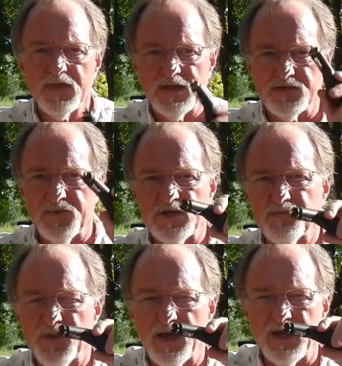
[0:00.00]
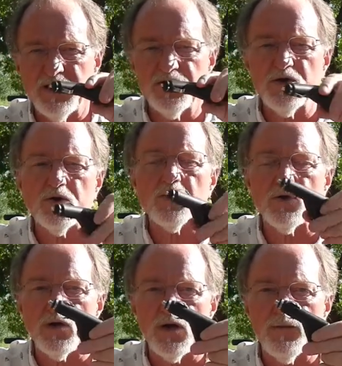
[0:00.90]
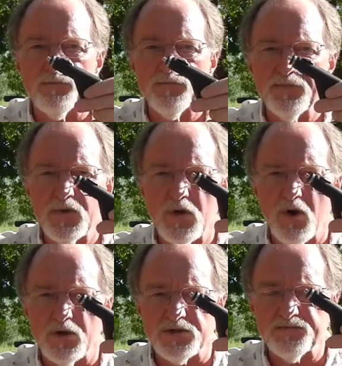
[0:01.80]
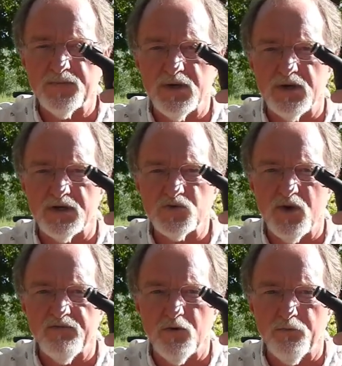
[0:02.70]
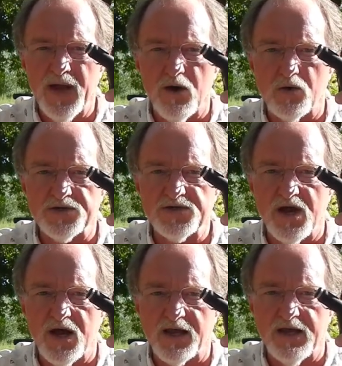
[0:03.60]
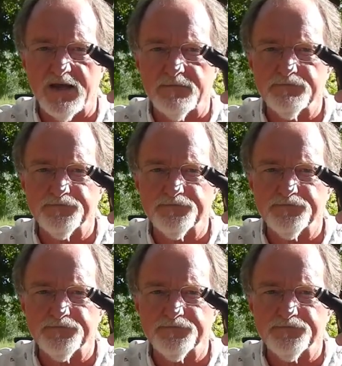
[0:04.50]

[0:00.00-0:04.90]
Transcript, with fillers: It's meant to plug into your uh, car's uh, 12 volt power socket